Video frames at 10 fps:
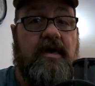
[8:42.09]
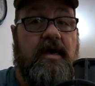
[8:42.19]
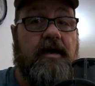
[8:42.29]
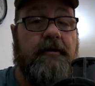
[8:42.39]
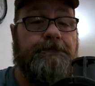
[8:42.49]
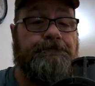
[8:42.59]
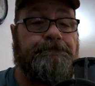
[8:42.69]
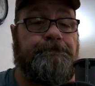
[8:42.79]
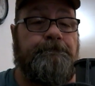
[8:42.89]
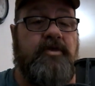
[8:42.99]

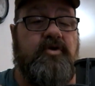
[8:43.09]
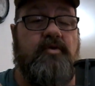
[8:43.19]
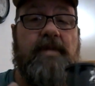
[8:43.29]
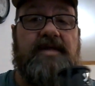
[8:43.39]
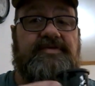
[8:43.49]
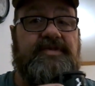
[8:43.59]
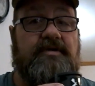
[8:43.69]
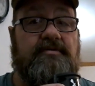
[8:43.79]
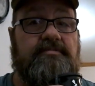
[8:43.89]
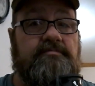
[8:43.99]
your mud's
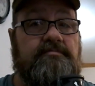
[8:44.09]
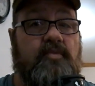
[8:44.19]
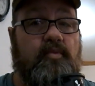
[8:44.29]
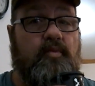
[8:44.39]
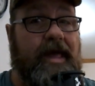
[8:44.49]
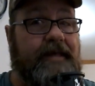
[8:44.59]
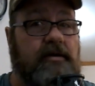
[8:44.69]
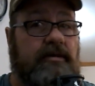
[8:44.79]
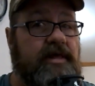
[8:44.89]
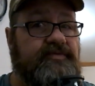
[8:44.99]
still wet.
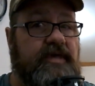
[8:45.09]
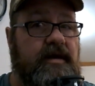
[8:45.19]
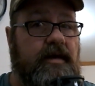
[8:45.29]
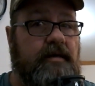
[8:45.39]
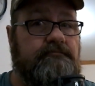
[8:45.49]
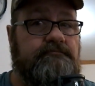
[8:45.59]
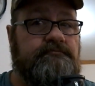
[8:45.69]
Don't let it set up.